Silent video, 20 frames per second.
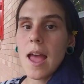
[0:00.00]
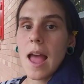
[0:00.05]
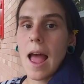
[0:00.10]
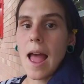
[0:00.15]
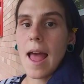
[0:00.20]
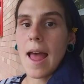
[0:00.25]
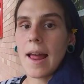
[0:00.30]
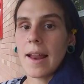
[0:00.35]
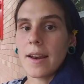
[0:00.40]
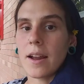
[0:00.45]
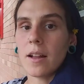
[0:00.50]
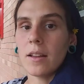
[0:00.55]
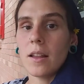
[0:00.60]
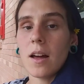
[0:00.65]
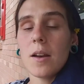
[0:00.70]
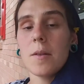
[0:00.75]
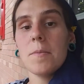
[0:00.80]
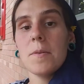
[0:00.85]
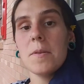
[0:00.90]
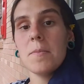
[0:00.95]
And a
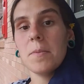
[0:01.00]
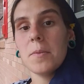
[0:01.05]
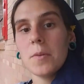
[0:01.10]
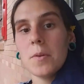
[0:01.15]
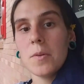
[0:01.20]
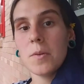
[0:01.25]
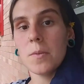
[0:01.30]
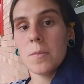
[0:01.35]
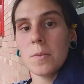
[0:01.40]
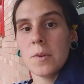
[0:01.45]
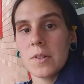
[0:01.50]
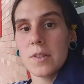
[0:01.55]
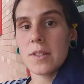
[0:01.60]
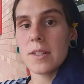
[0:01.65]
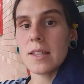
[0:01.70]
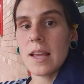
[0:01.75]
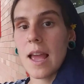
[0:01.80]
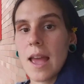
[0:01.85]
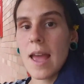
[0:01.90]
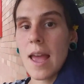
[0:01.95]
lot of people will
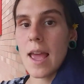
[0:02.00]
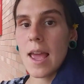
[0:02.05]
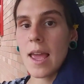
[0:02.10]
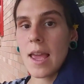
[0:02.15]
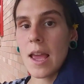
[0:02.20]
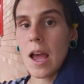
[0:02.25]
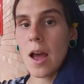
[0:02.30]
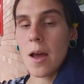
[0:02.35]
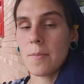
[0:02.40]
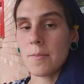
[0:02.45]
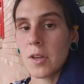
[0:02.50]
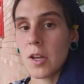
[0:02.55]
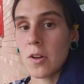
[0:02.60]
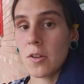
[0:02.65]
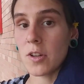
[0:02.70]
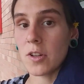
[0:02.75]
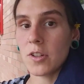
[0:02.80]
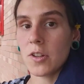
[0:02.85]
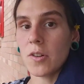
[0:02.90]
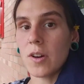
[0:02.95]
say,
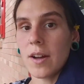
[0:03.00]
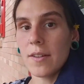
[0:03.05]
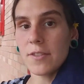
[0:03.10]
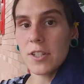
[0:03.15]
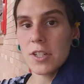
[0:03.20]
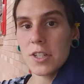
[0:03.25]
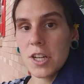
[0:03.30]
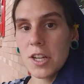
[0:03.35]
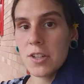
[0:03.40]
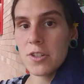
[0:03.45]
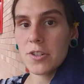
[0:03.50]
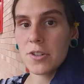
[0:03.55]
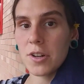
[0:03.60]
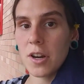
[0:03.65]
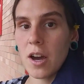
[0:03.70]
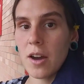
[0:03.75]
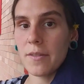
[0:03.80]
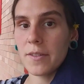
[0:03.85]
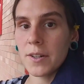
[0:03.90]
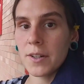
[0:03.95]
you don't have to change your
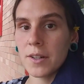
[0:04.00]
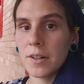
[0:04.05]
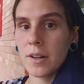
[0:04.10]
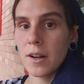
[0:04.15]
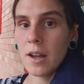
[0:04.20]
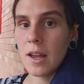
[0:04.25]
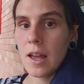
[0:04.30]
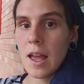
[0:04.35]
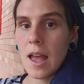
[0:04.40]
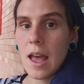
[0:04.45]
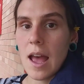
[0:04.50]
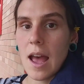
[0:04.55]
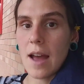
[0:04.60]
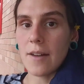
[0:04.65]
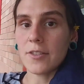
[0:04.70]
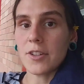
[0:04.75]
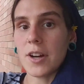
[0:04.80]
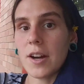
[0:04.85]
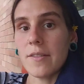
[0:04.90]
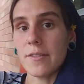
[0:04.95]
cover
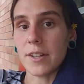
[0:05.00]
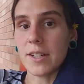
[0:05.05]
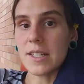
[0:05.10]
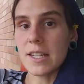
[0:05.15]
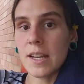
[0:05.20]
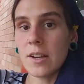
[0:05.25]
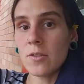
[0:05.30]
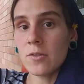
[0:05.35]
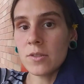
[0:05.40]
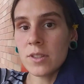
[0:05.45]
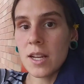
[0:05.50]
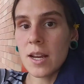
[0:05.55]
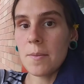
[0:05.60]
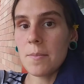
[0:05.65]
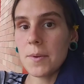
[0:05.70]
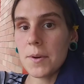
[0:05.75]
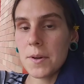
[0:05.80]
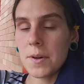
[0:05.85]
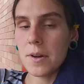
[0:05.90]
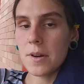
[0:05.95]
after every tinkle
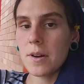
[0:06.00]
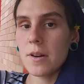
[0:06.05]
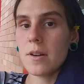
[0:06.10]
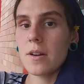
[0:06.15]
diaper.